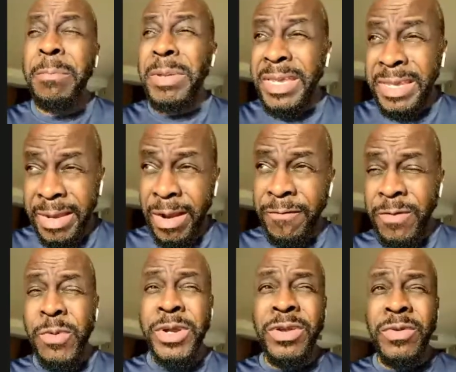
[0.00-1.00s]
Be
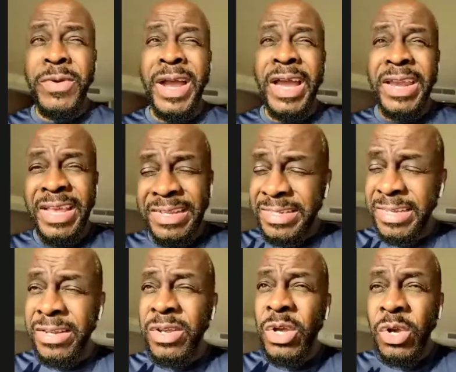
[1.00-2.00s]
careful when you're riding. I
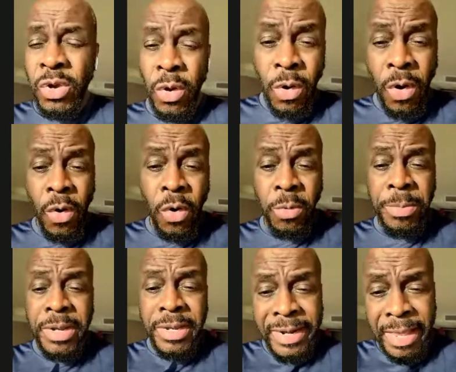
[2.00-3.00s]
said, go
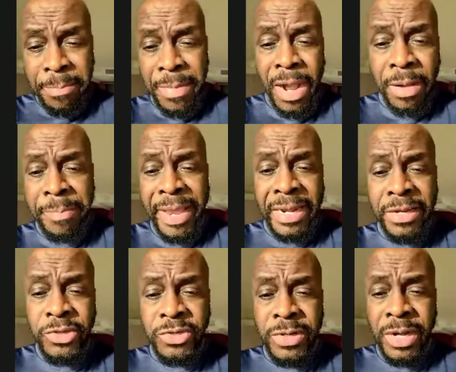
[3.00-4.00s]
home, let mom
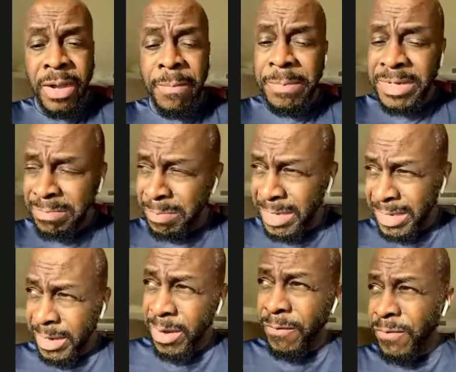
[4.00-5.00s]
bandage you up, but be
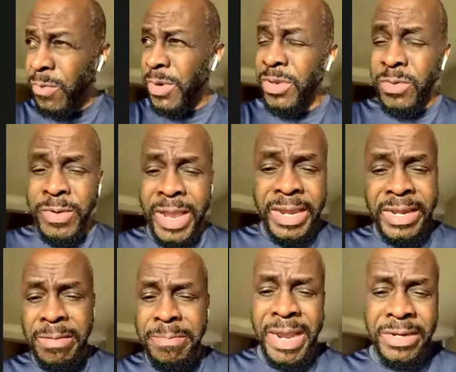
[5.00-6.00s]
careful when you're
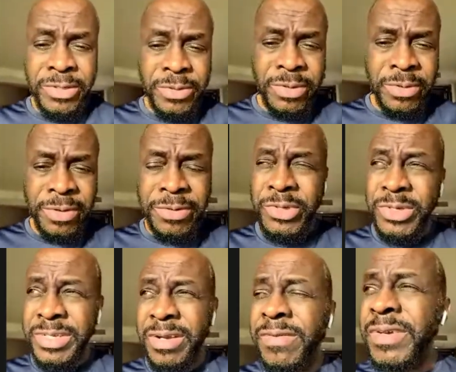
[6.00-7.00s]
riding that bike so you don't hurt
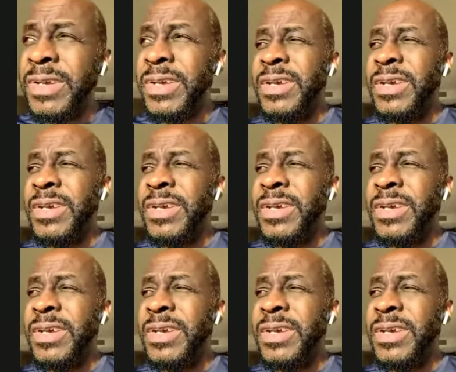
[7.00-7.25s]
yourself.